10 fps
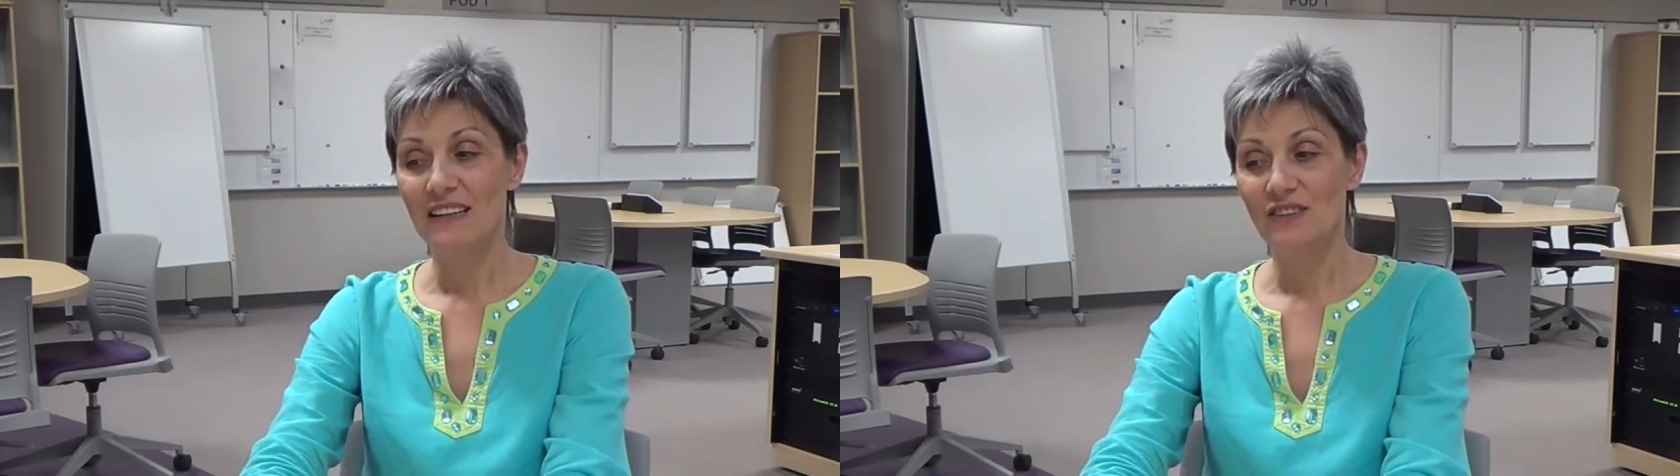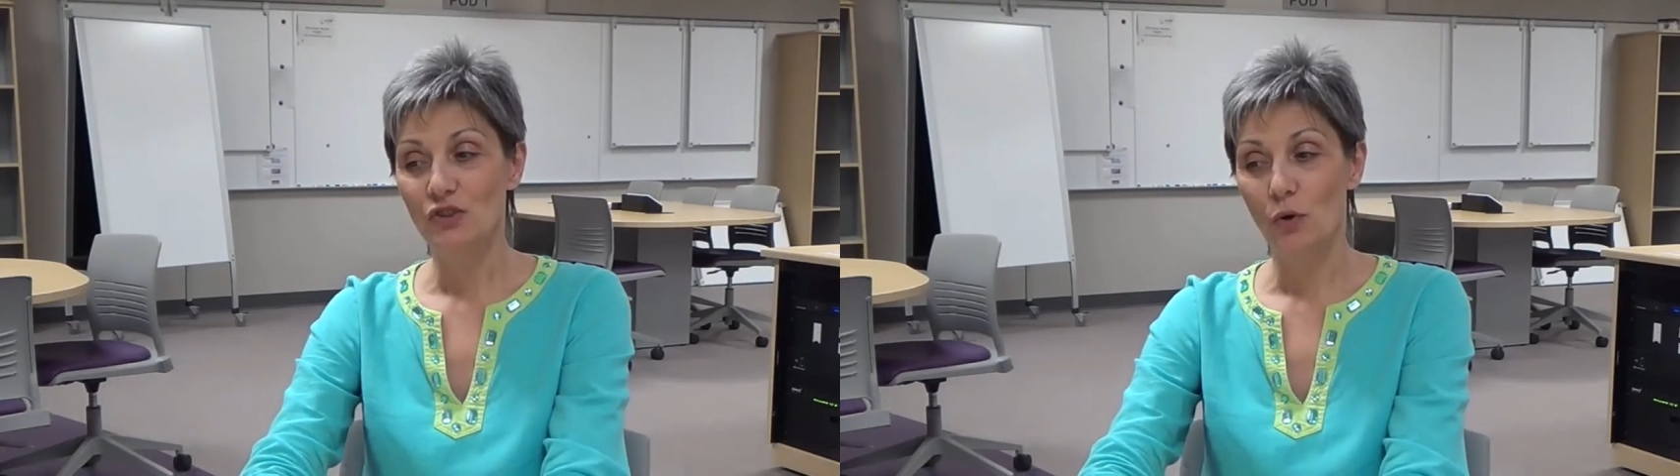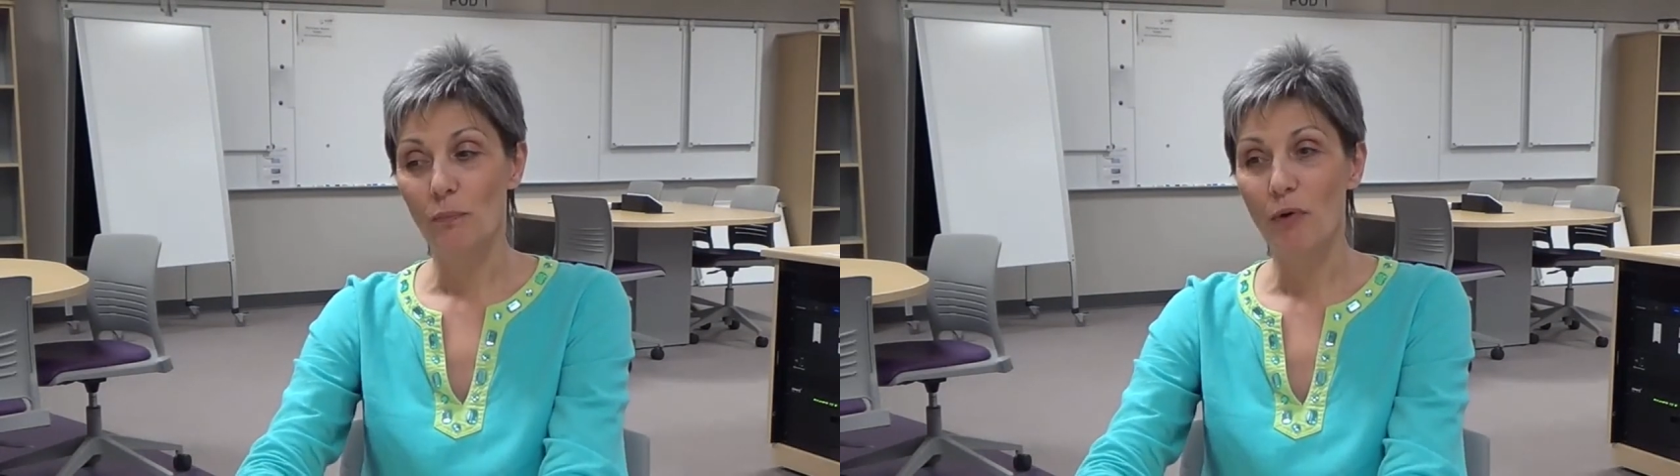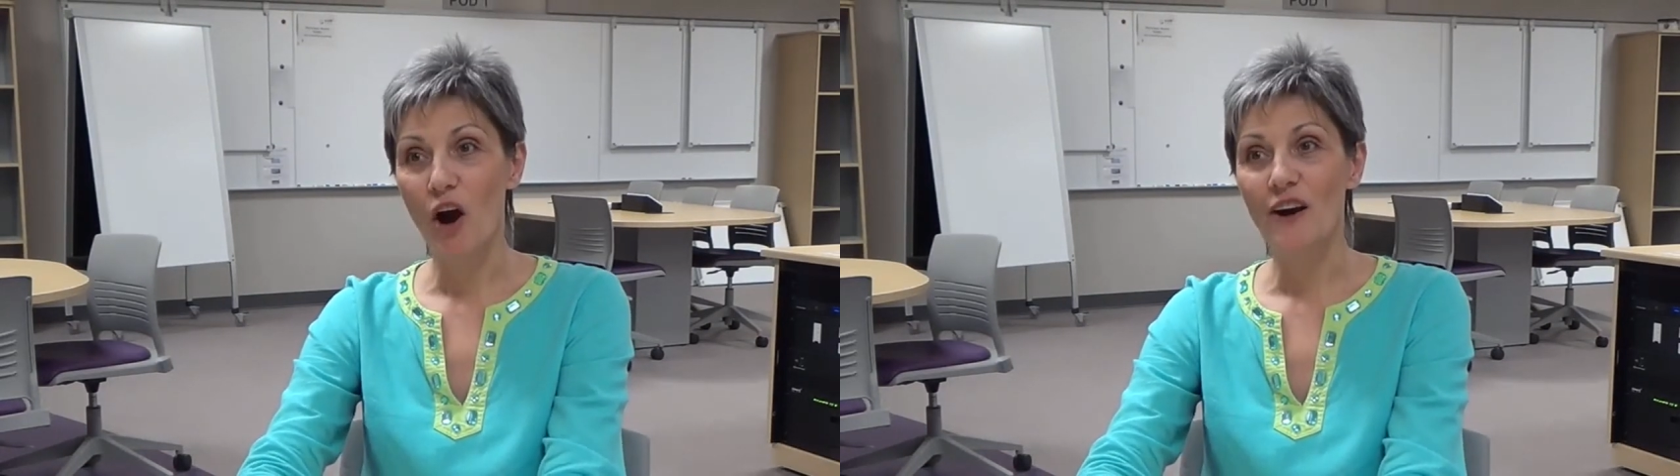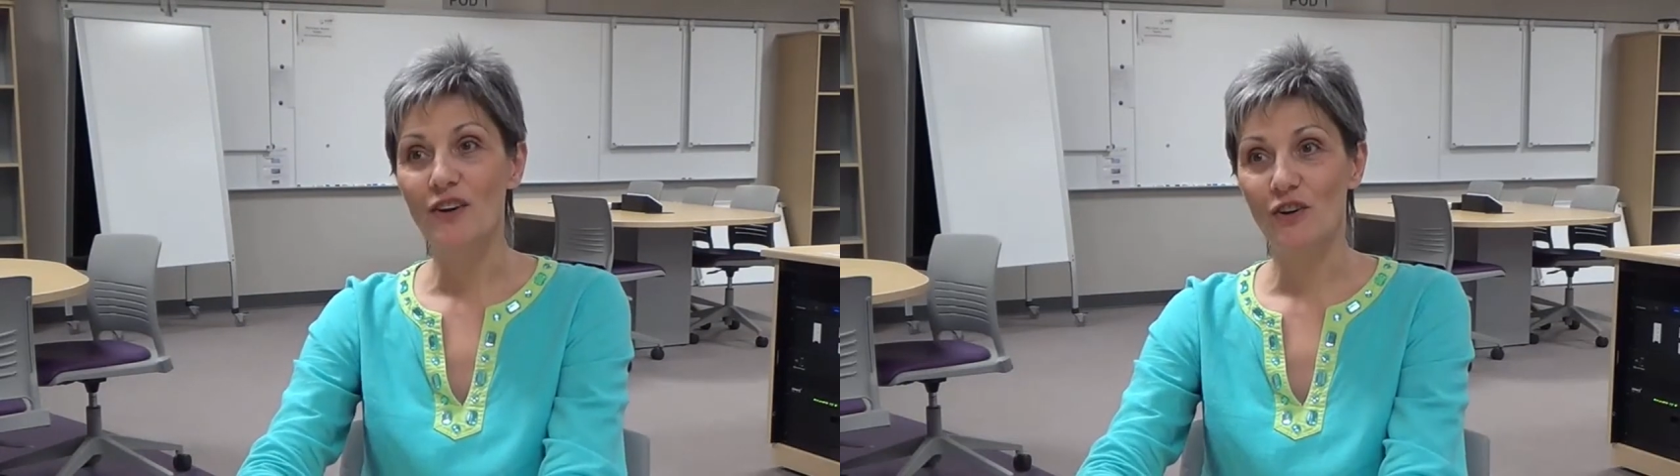So
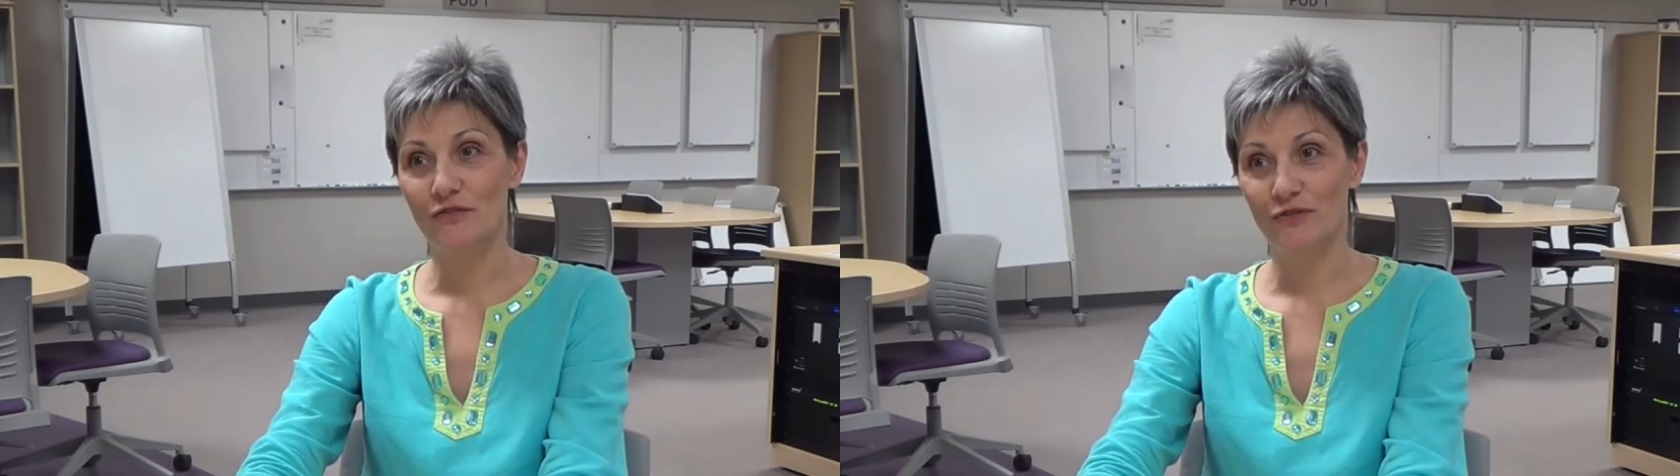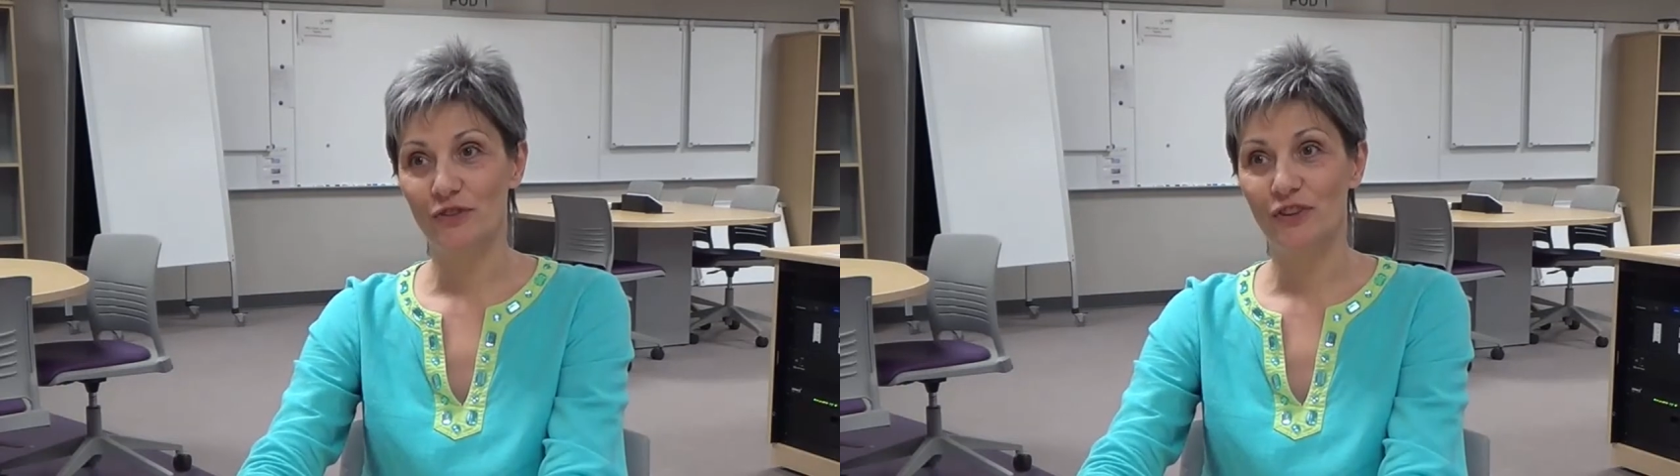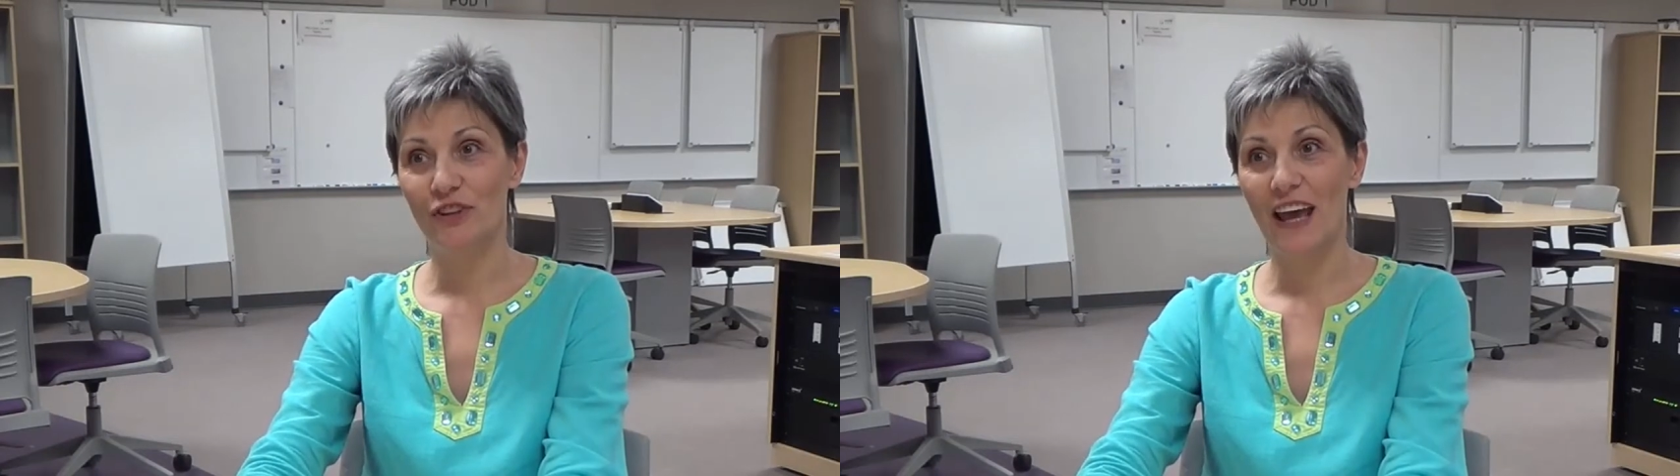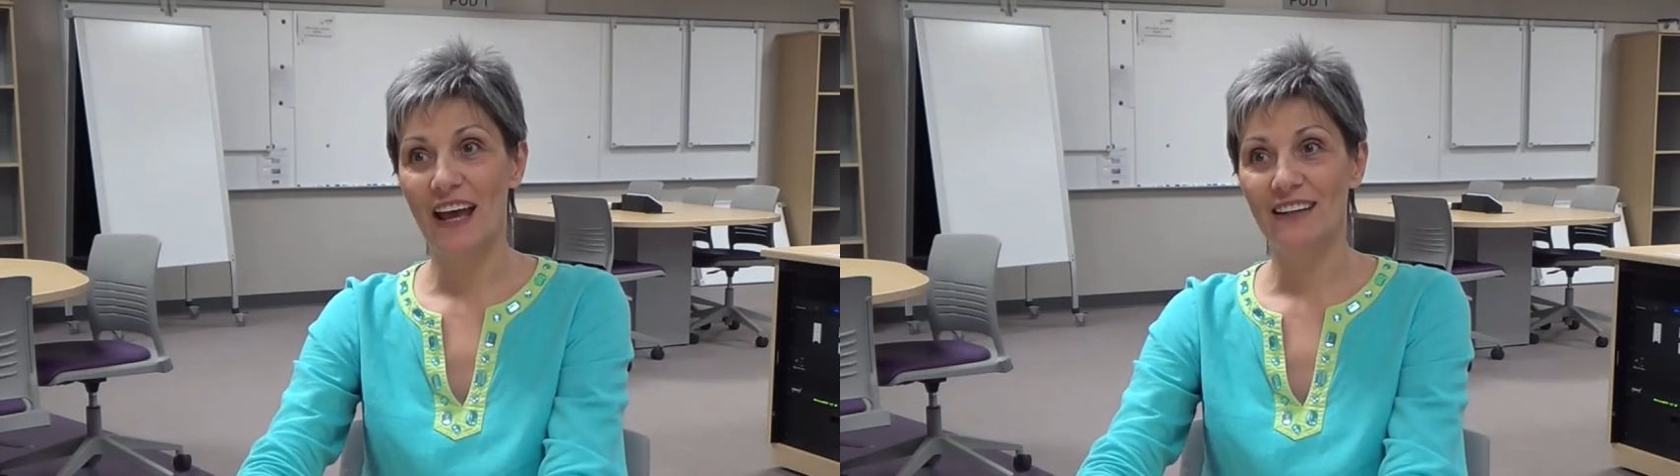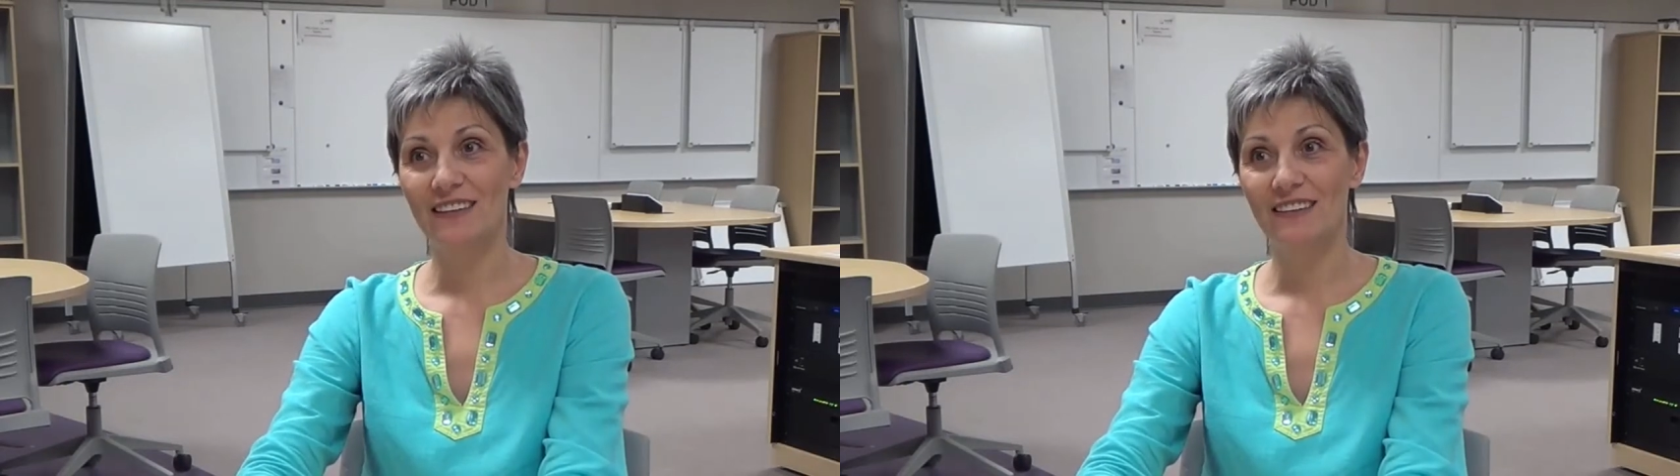part of
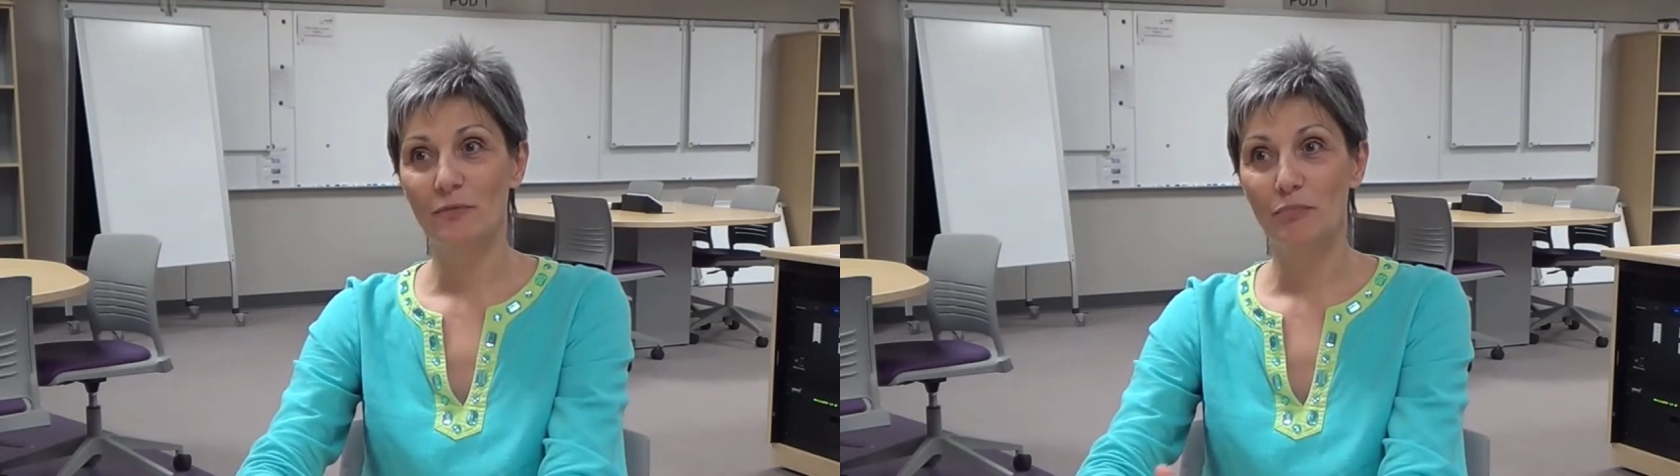that